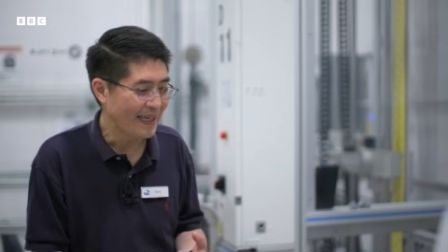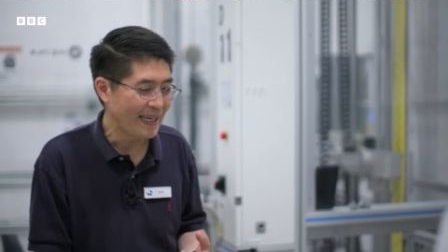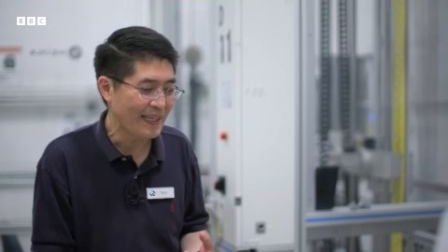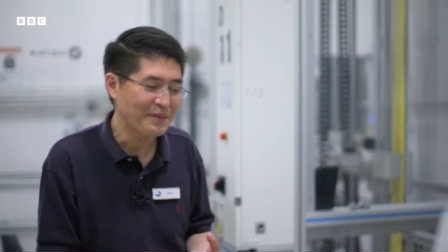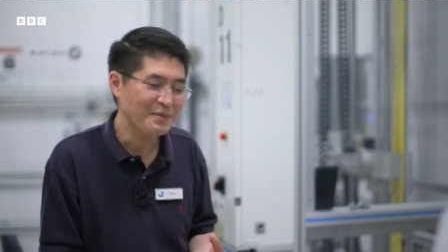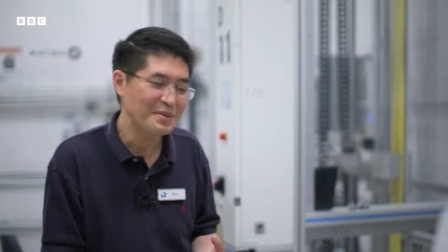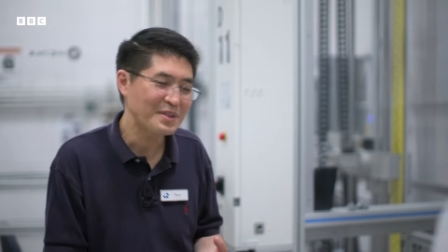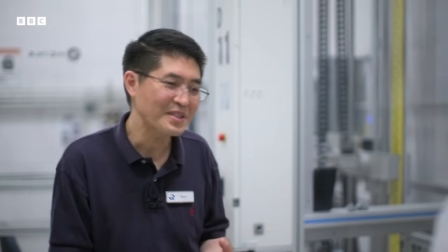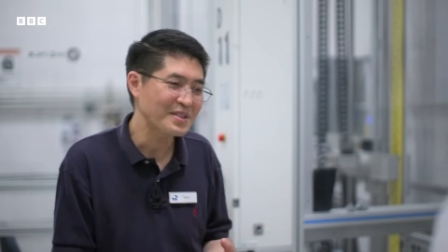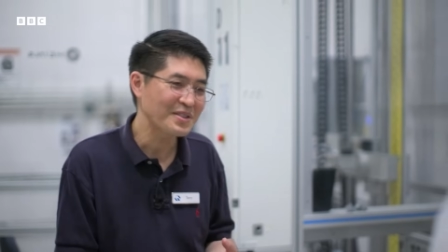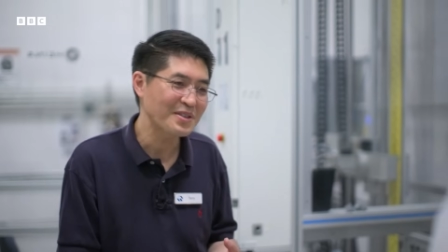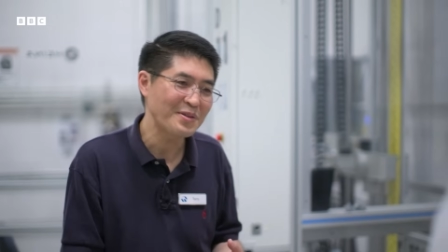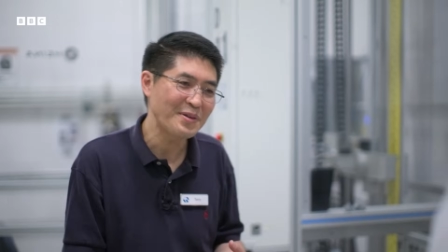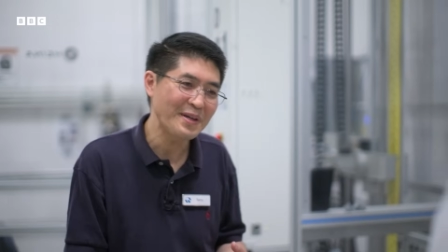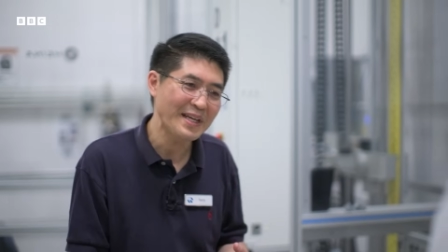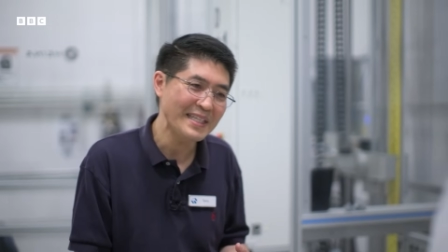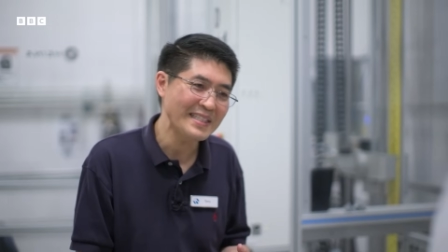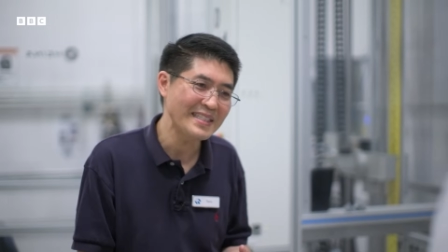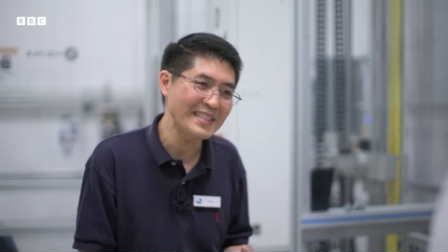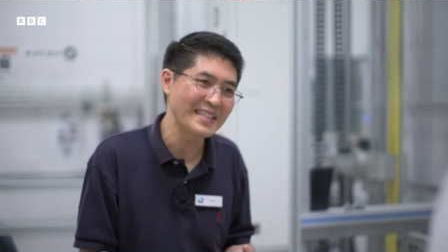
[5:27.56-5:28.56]
And it was just
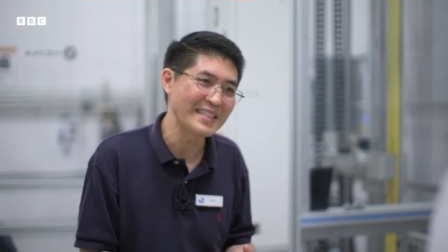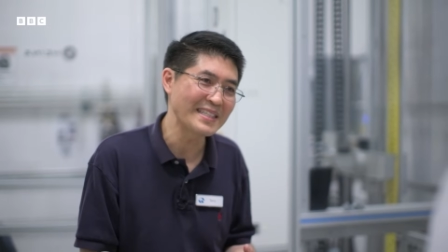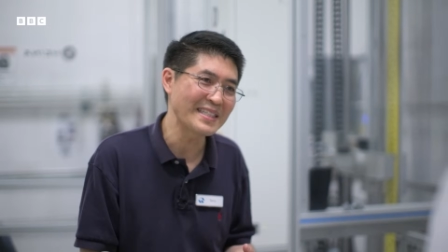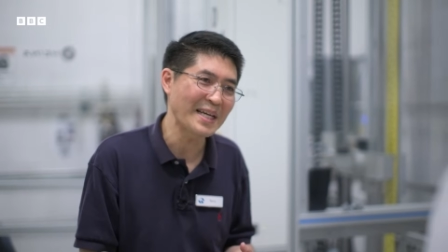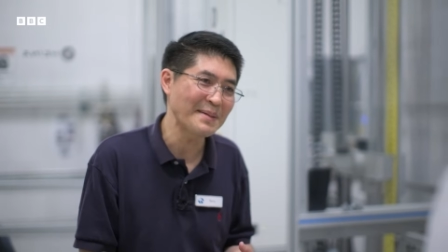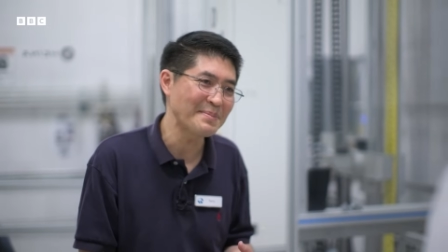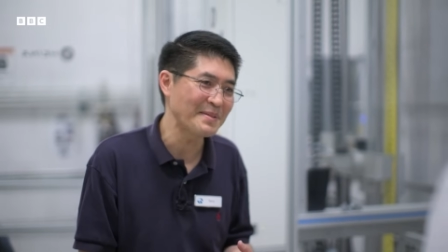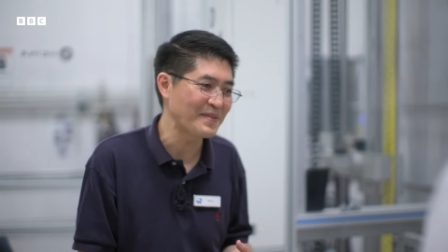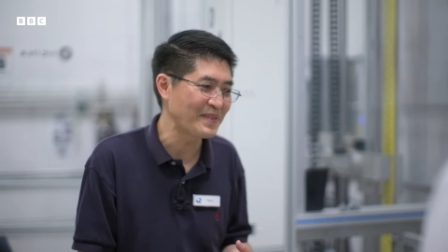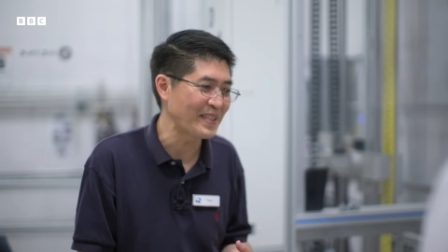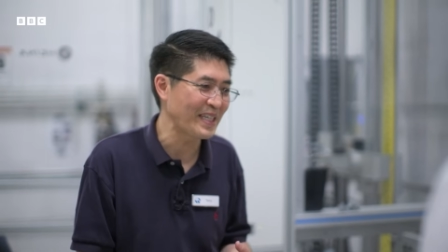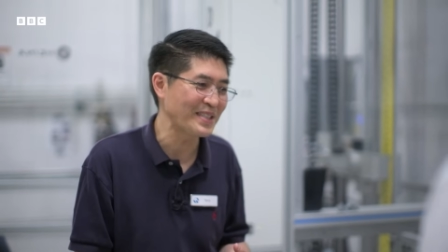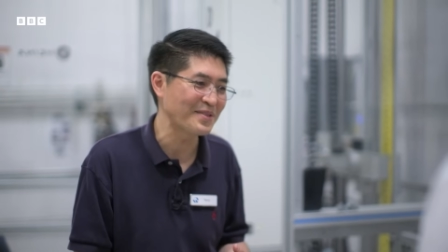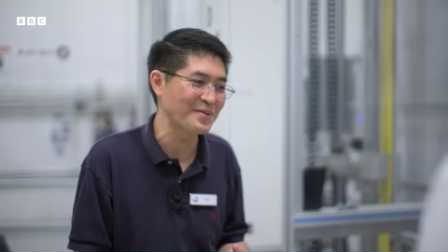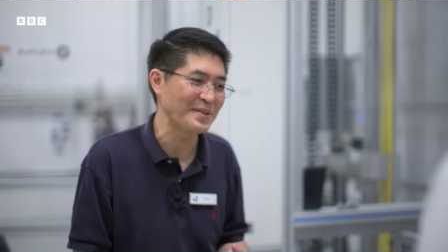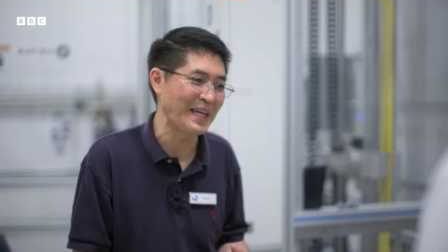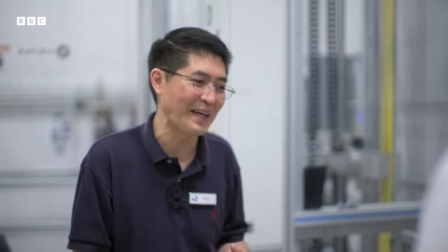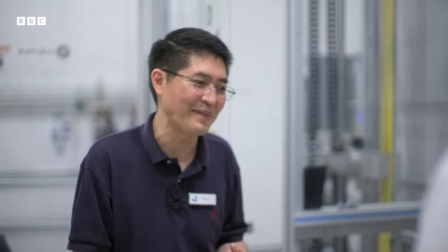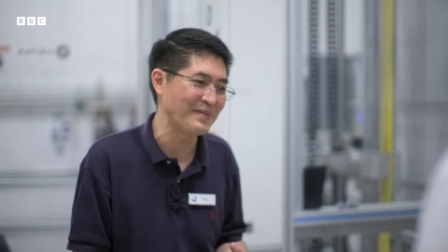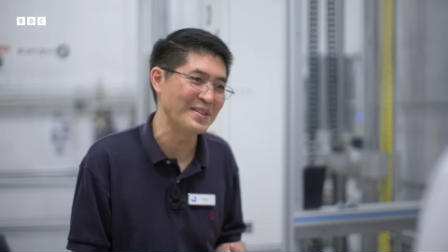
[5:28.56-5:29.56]
crazy the types of
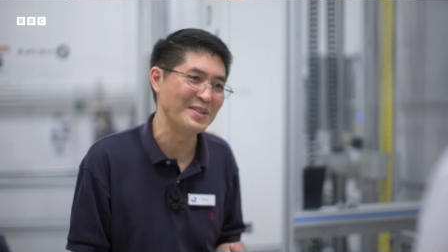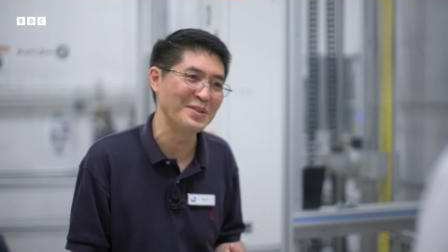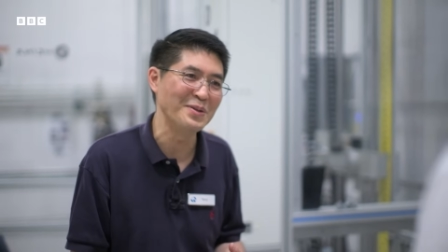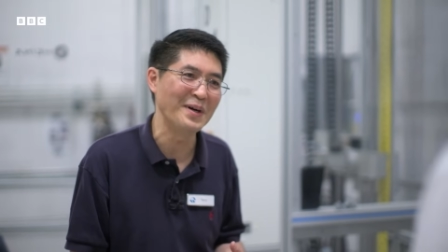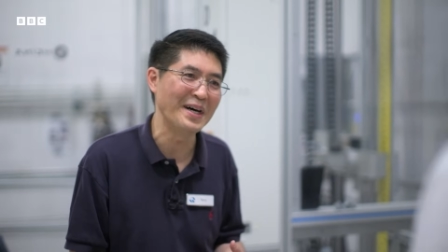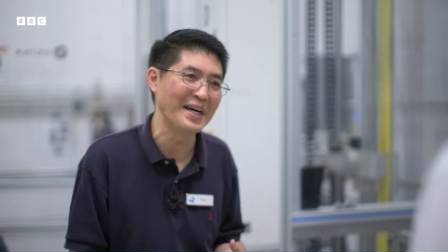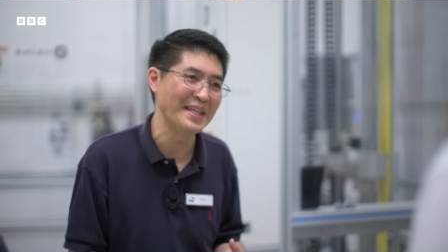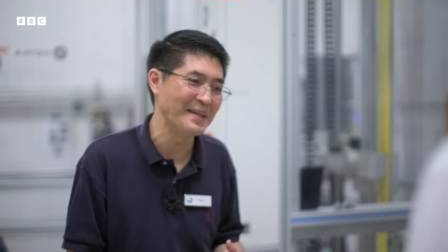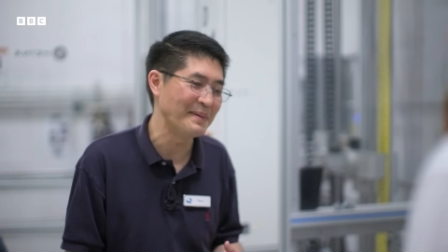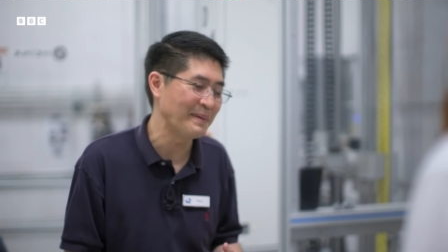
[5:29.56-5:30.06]
tests we have to do on